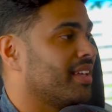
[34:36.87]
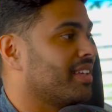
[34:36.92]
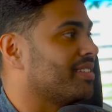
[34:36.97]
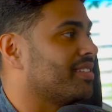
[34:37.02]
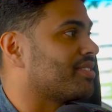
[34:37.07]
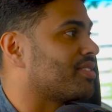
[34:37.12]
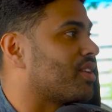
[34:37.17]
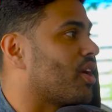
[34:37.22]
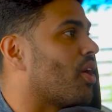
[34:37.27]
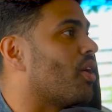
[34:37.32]

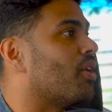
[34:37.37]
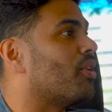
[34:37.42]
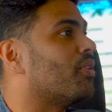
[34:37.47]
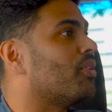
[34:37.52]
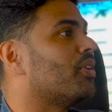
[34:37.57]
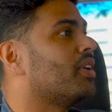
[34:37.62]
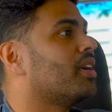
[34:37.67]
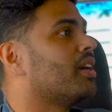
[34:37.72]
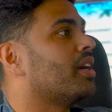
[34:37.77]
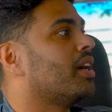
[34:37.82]
So,
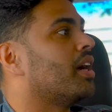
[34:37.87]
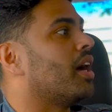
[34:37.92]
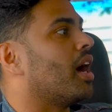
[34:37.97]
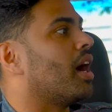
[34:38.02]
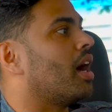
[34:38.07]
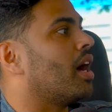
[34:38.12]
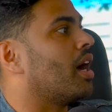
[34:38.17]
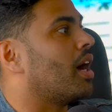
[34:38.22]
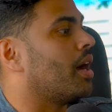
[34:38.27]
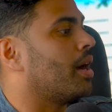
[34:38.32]

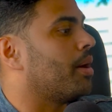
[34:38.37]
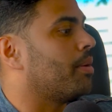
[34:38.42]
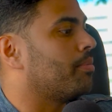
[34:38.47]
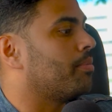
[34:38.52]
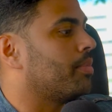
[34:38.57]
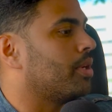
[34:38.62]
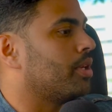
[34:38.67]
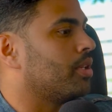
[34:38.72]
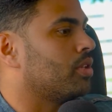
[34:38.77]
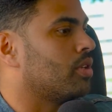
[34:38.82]

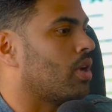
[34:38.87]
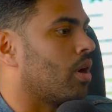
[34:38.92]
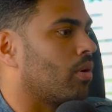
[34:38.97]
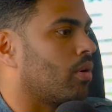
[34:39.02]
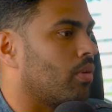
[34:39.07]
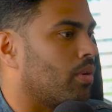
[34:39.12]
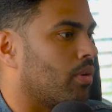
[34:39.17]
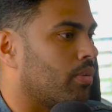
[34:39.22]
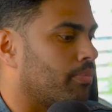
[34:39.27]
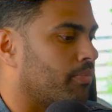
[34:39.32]

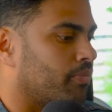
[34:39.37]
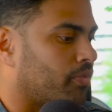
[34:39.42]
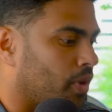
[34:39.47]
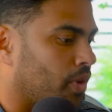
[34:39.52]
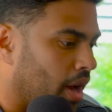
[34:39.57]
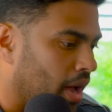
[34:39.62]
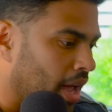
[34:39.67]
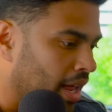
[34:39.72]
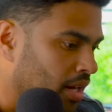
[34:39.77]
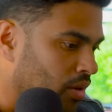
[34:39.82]

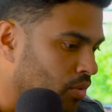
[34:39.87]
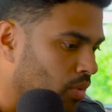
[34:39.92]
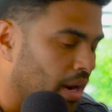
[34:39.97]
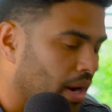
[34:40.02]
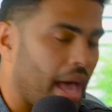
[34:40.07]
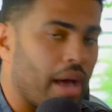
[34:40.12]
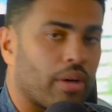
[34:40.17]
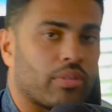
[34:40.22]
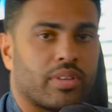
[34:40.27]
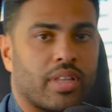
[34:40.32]
for anyone
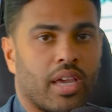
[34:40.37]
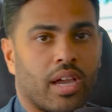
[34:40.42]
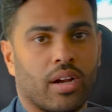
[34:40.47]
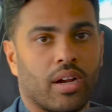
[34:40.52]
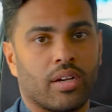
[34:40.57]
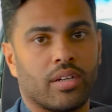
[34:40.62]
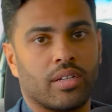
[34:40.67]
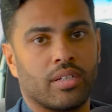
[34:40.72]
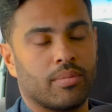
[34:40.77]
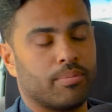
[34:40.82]
out
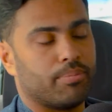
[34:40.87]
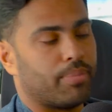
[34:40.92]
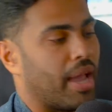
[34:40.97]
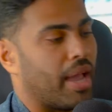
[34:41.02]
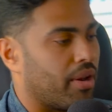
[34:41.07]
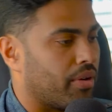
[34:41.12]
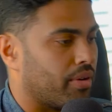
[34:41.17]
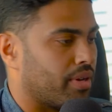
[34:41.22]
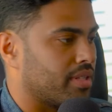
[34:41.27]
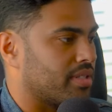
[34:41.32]
there,
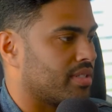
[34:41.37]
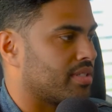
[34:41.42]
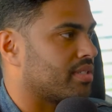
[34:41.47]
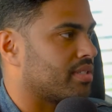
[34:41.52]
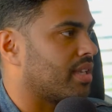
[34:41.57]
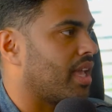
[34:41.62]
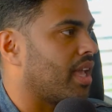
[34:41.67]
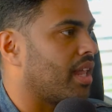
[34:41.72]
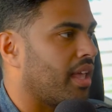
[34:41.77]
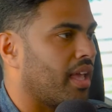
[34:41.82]
parents,
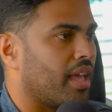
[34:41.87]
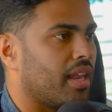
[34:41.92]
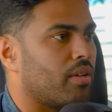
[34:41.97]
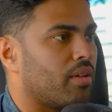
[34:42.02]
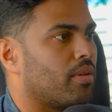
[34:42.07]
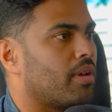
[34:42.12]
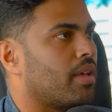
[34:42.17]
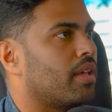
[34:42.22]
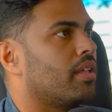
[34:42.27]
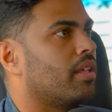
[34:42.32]
any
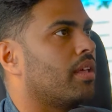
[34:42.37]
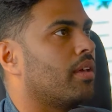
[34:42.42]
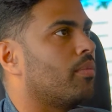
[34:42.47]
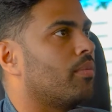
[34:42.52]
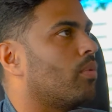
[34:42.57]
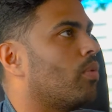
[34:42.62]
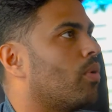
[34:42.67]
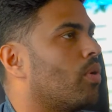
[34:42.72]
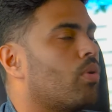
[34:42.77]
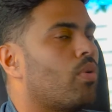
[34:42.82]

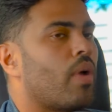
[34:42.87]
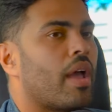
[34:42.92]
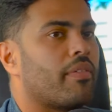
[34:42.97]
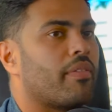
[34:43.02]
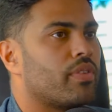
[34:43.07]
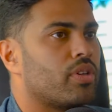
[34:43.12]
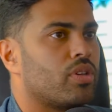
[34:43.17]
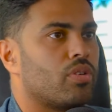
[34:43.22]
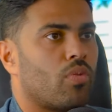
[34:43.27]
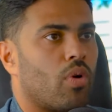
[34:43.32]

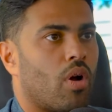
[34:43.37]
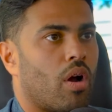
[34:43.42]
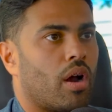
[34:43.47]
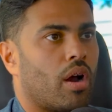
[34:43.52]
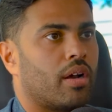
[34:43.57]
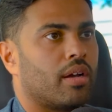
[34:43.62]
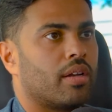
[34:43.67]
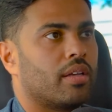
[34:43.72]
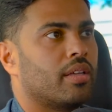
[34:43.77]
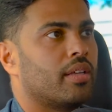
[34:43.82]
whoever you
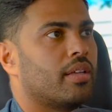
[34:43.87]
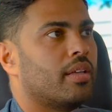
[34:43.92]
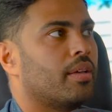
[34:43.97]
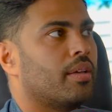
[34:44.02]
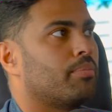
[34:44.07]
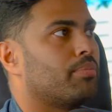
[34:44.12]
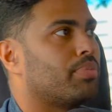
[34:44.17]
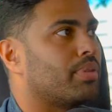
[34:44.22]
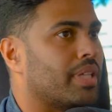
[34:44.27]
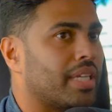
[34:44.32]
are,
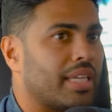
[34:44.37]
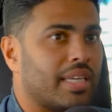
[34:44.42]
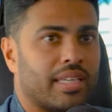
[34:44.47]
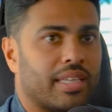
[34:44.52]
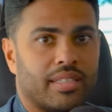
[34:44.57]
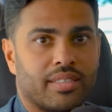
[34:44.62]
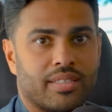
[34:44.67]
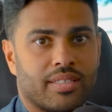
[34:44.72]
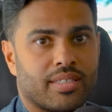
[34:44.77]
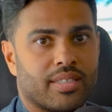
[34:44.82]

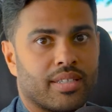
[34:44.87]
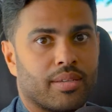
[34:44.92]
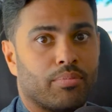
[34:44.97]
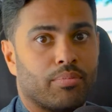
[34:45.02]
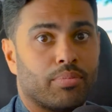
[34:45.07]
please